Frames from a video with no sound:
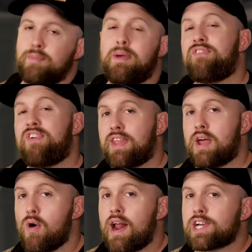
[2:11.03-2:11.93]
To be fair, they
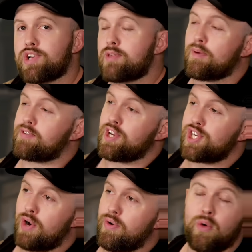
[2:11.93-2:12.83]
weren't actually supposed to
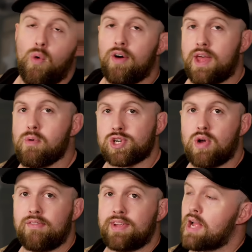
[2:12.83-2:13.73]
shoot it while they were
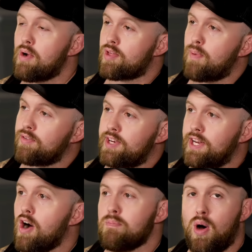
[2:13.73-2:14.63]
driving. They were supposed to, you
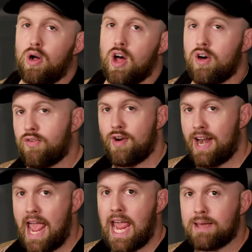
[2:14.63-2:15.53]
know, pull over and
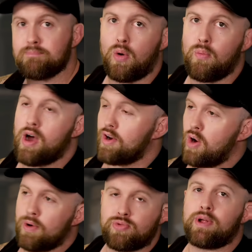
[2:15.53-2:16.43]
aim, but we all know
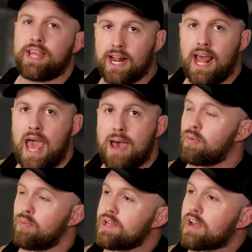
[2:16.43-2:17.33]
what's really gonna happen
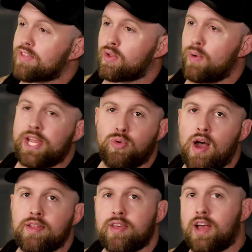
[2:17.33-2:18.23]
when you give three
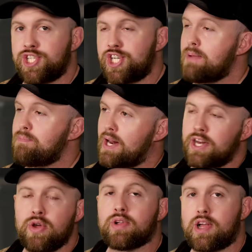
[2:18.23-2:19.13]
grunts, a Jeep, and a
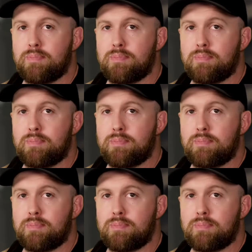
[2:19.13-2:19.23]
nuclear